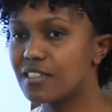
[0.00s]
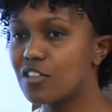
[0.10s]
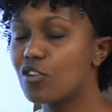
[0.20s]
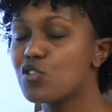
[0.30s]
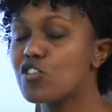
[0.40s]
They
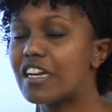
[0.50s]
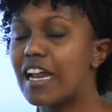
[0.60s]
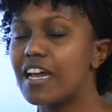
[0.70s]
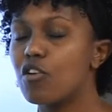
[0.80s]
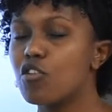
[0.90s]
also
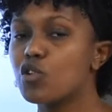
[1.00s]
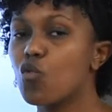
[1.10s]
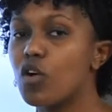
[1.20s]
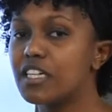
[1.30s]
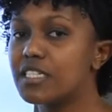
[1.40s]
rely on
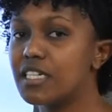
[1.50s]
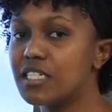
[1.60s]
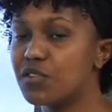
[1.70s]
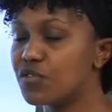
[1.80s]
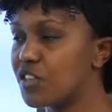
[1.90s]

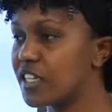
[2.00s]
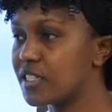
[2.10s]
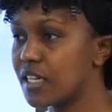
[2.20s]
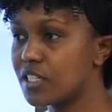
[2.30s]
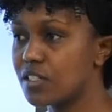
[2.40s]
qualitative
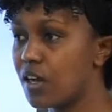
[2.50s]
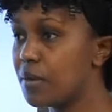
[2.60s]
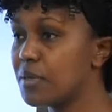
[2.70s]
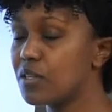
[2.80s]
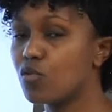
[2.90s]

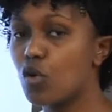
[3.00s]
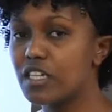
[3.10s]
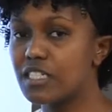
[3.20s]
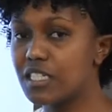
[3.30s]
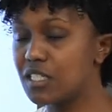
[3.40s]

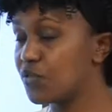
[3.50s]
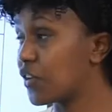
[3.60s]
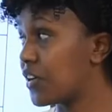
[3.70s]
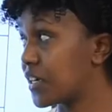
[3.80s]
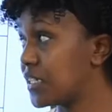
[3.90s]
qualitative
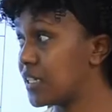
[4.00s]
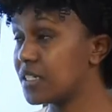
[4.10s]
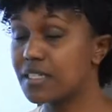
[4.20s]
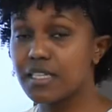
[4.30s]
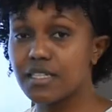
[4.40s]

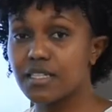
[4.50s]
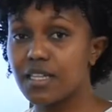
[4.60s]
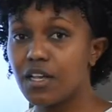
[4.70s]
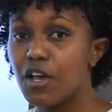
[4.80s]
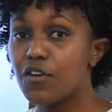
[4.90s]
characteristics.
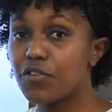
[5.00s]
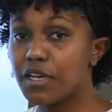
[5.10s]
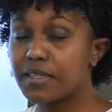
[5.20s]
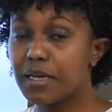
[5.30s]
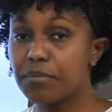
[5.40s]
For
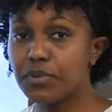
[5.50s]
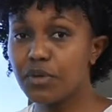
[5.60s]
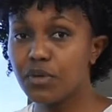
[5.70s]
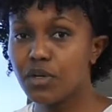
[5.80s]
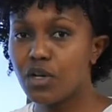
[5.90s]

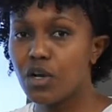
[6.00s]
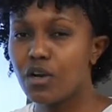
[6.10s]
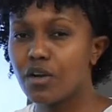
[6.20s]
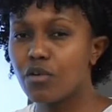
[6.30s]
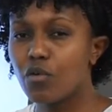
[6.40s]
example,
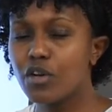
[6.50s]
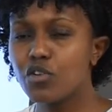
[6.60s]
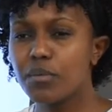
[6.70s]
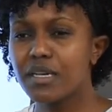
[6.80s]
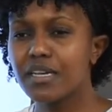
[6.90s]
when you
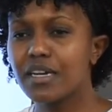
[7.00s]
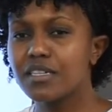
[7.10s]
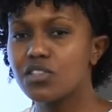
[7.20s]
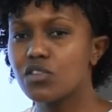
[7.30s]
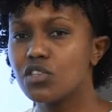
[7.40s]
are making a
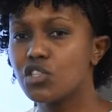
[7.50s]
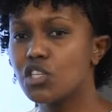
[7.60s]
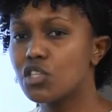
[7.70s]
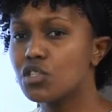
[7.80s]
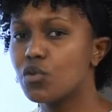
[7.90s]

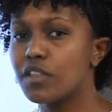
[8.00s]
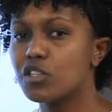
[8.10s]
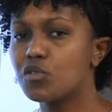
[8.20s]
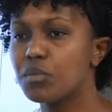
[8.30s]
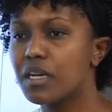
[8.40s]
decision whether
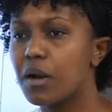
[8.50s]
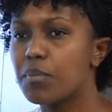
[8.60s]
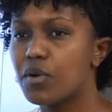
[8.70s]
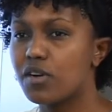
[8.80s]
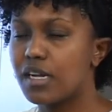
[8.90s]
to make a
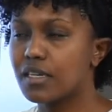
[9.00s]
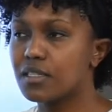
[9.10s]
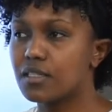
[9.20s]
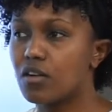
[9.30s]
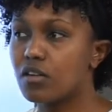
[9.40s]

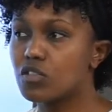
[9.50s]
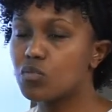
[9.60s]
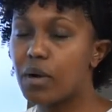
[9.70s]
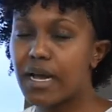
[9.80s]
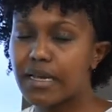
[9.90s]
product or to
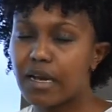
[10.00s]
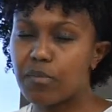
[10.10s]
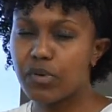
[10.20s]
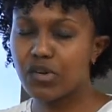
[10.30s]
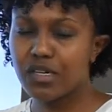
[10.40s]
buy a
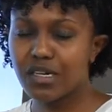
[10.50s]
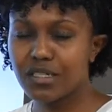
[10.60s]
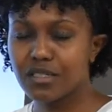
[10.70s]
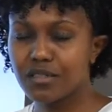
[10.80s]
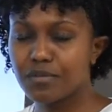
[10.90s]

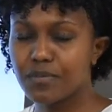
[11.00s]
product,